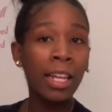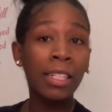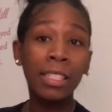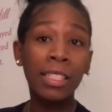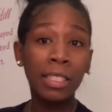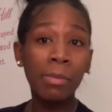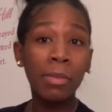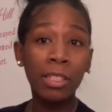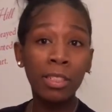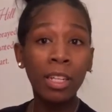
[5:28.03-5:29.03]

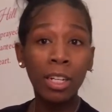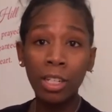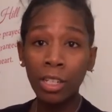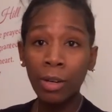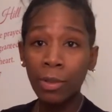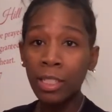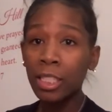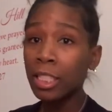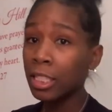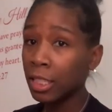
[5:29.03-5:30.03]
December the 3rd, I went
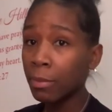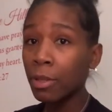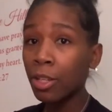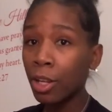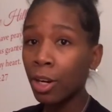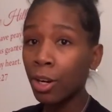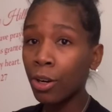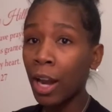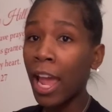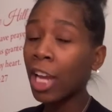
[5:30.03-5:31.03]
to December the 3rd.
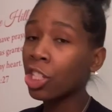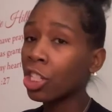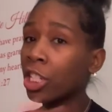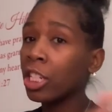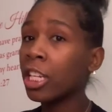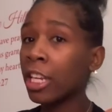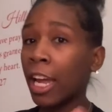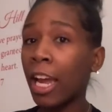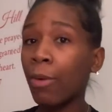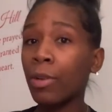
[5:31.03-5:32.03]
Actually, the night
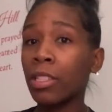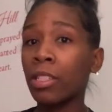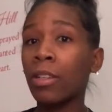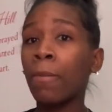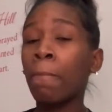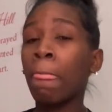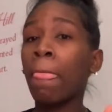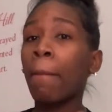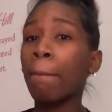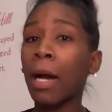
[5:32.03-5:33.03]
I went to
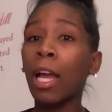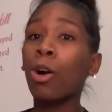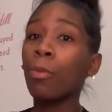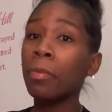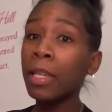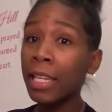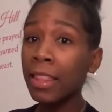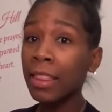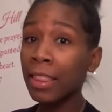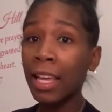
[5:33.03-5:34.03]
my OB
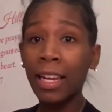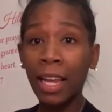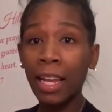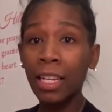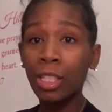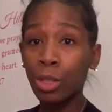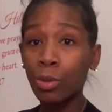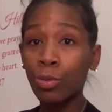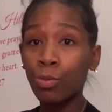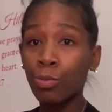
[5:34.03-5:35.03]
that night
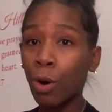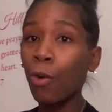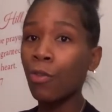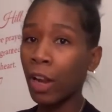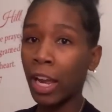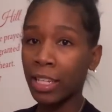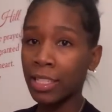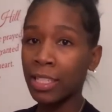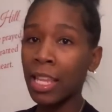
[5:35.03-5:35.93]
too, both nights.